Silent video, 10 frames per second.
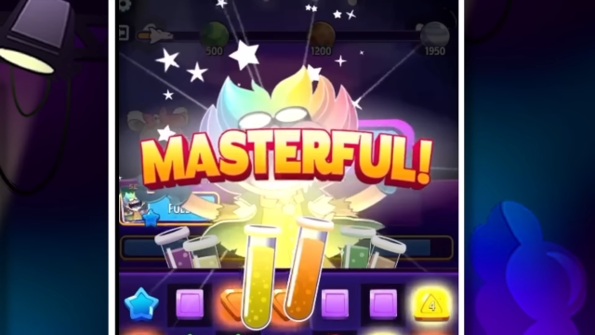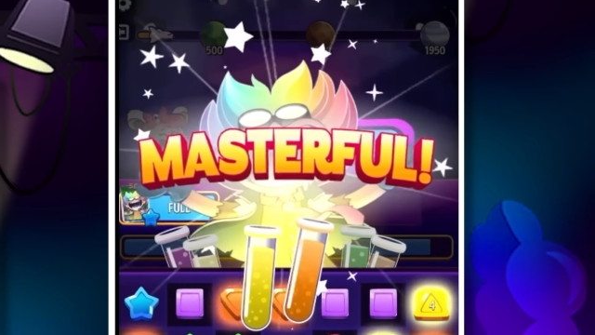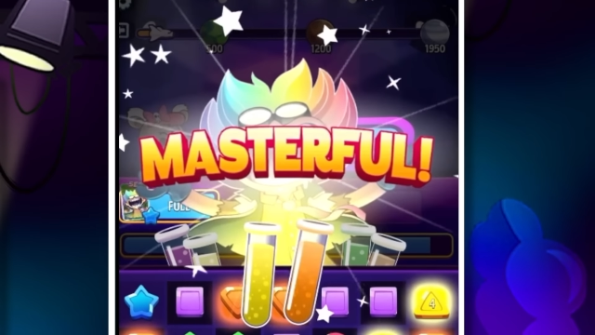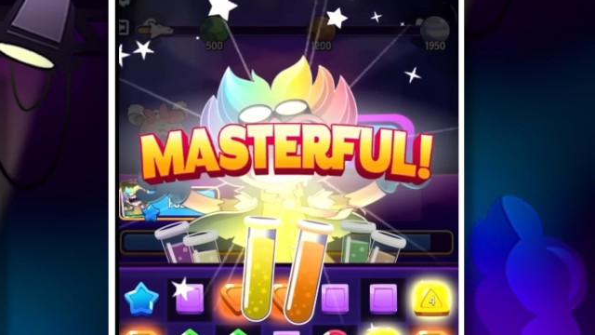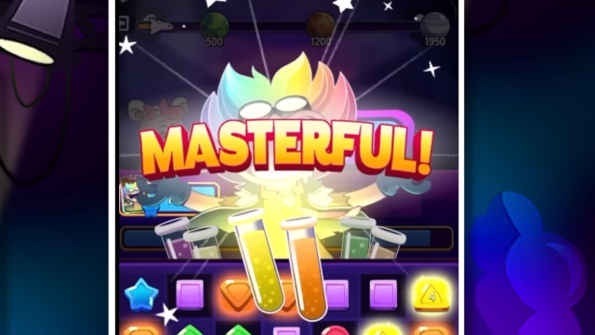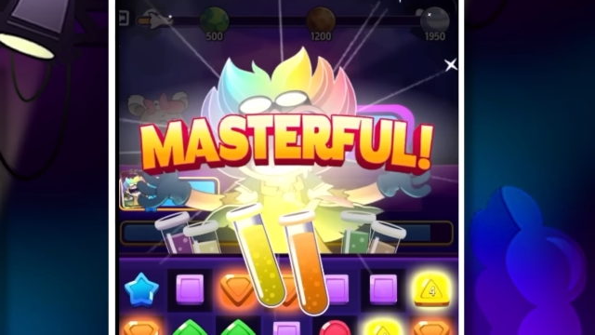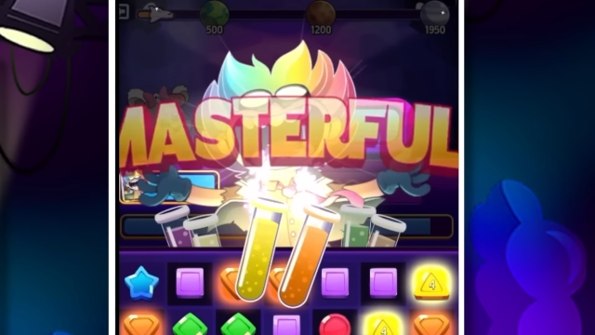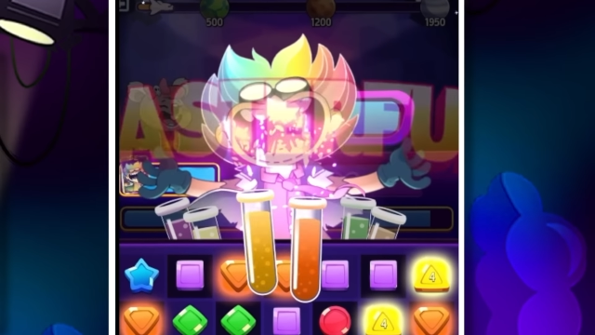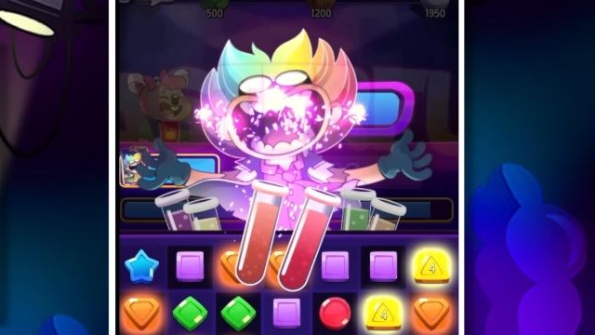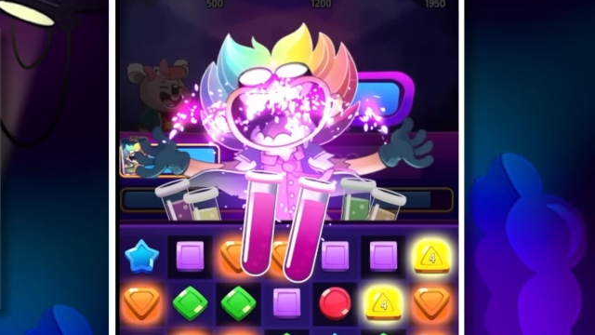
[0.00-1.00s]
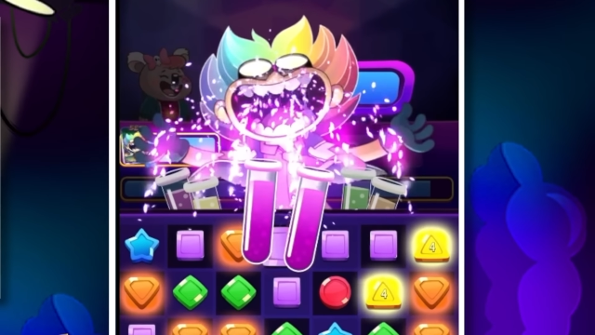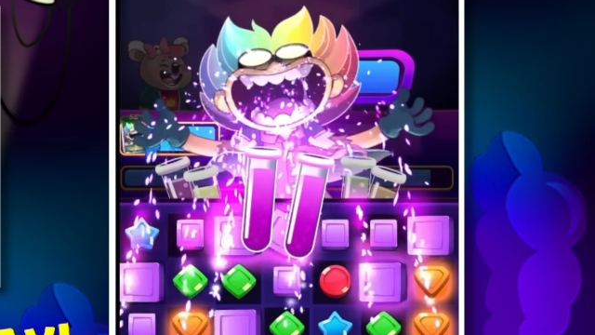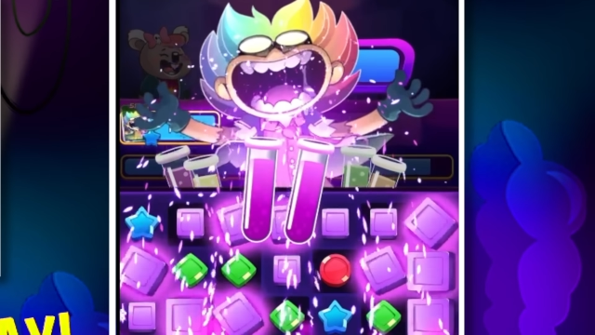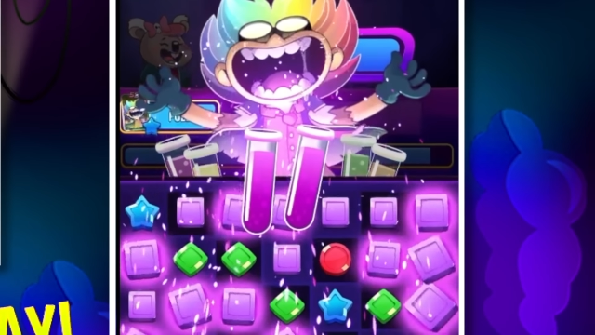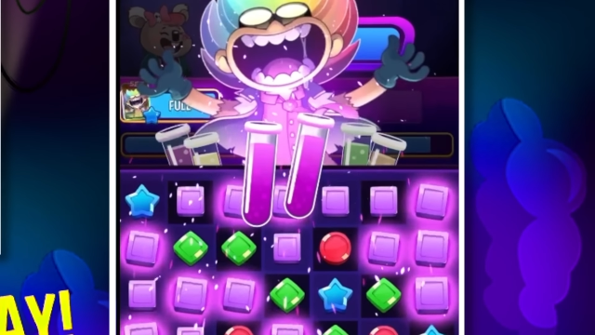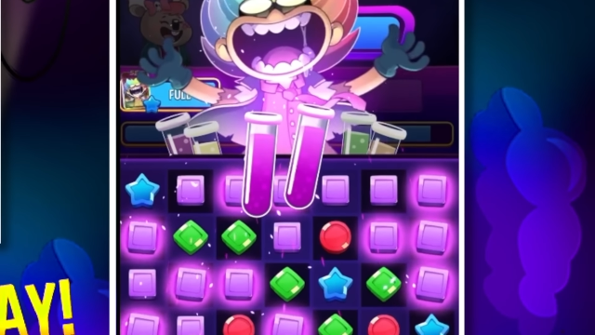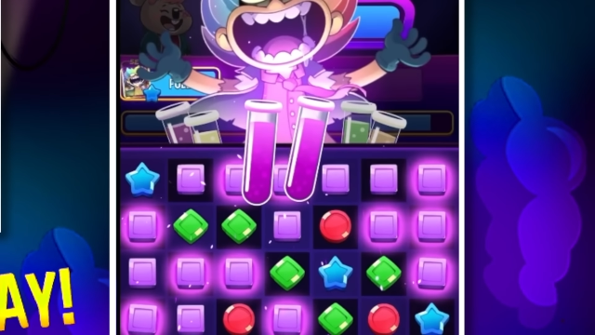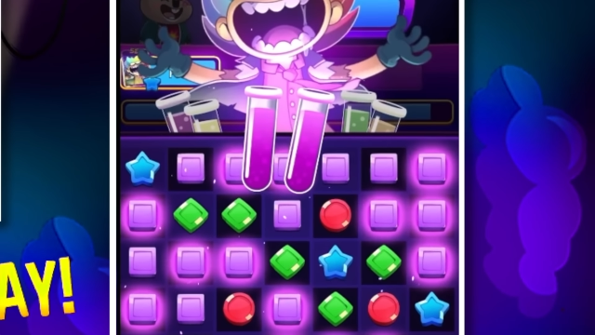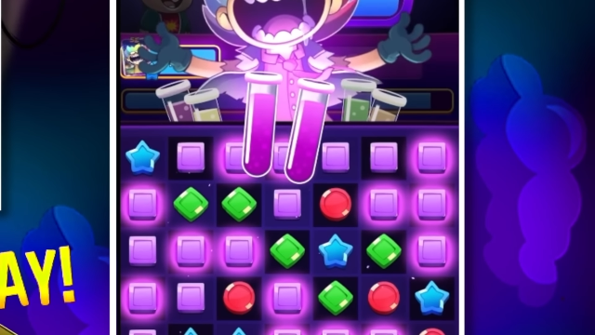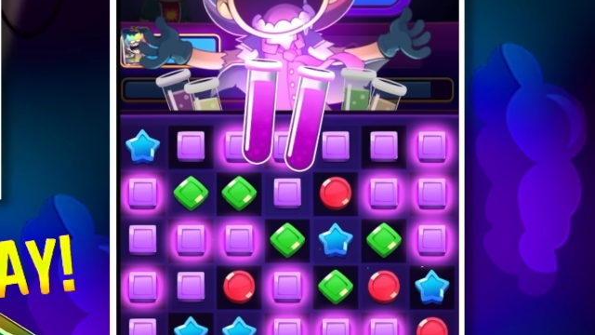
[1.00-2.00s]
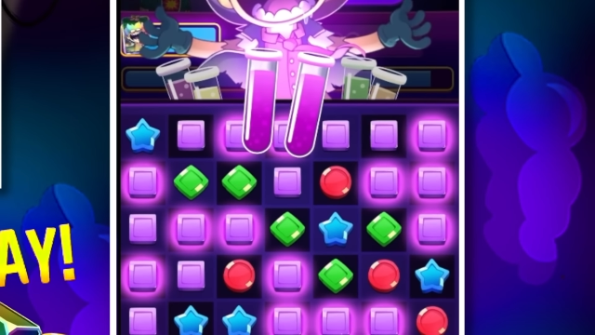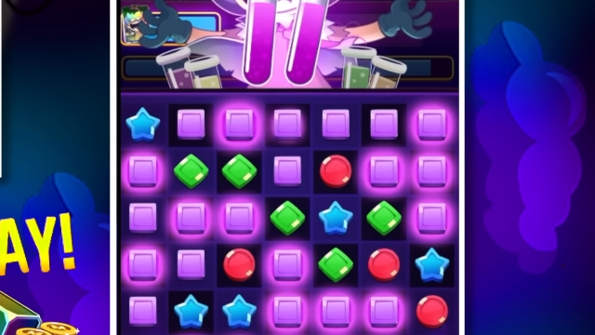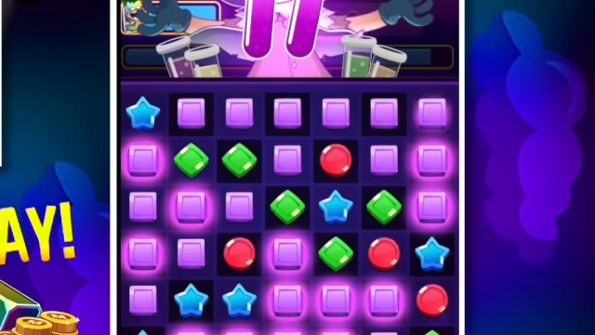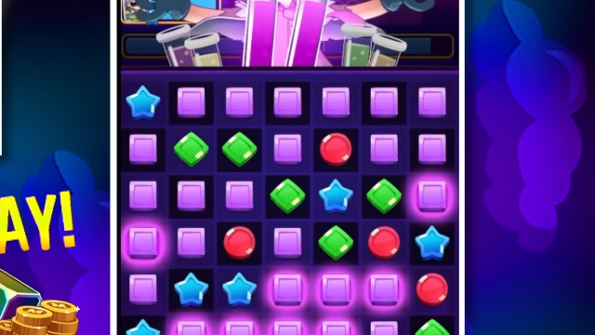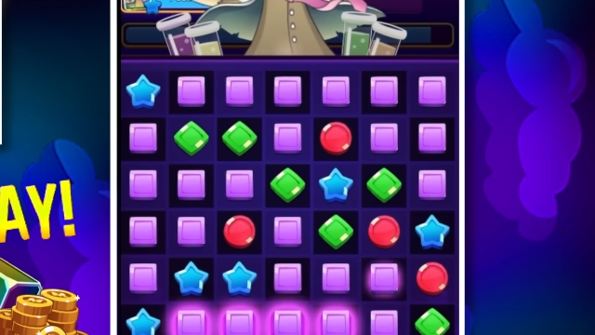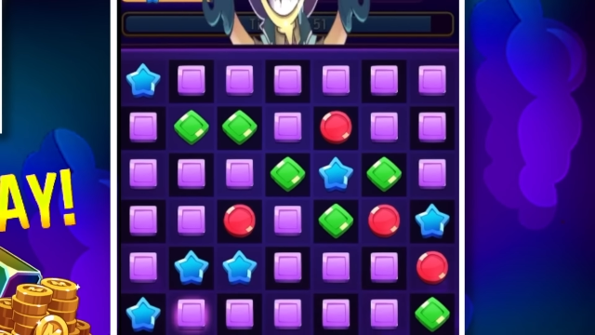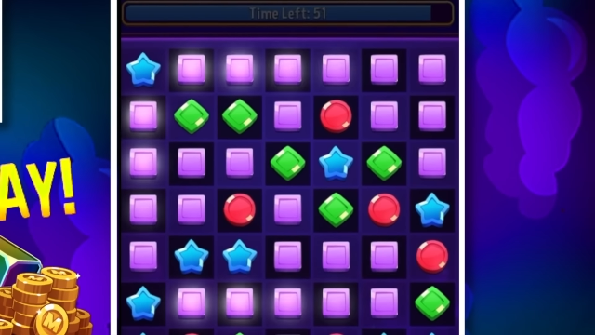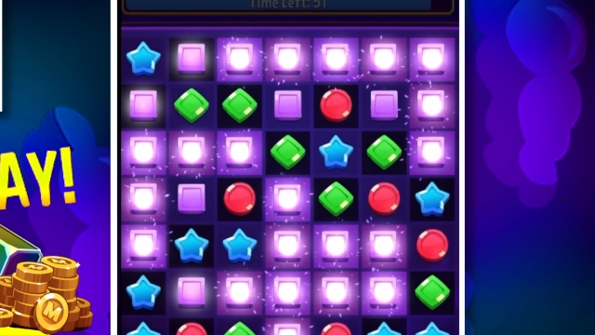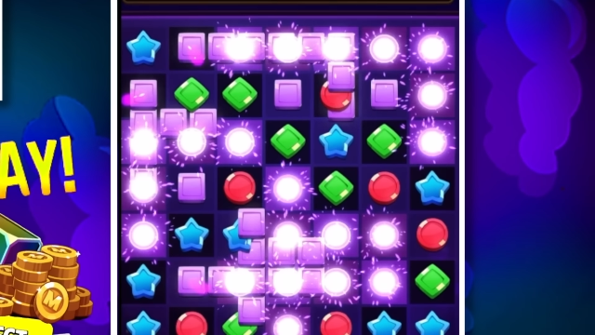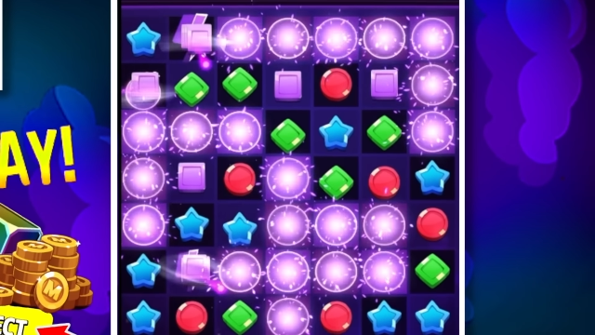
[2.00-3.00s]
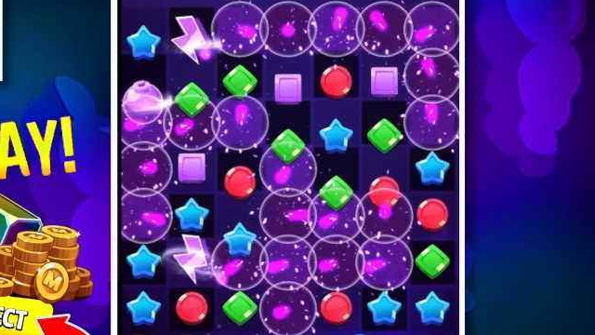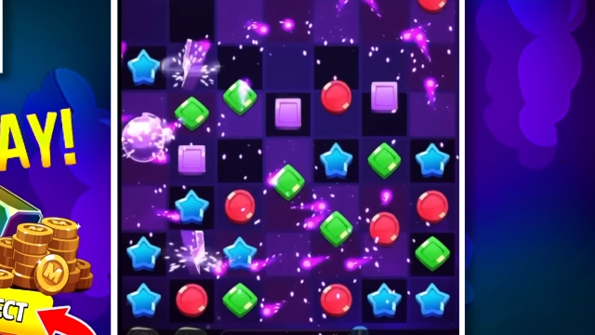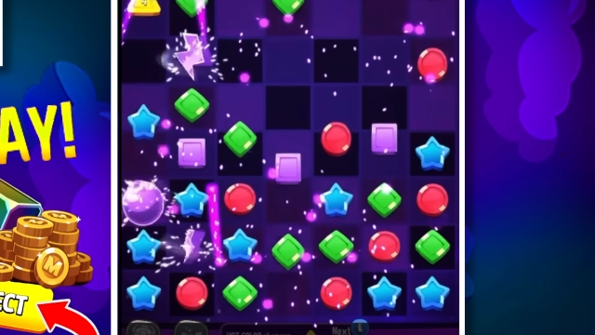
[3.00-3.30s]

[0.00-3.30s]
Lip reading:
Nobody's mouth can be seen.